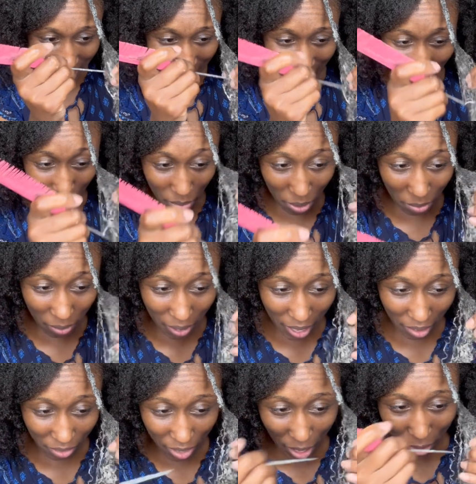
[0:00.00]
And people
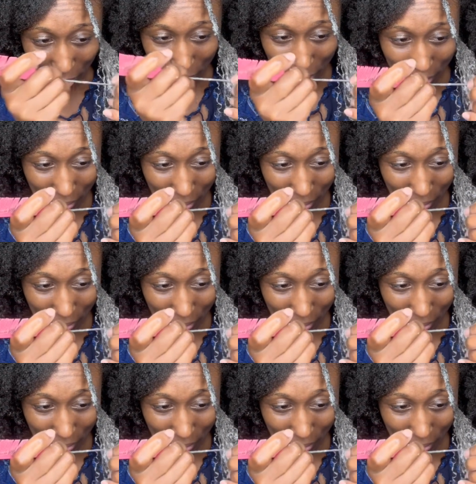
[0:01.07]
never noticed,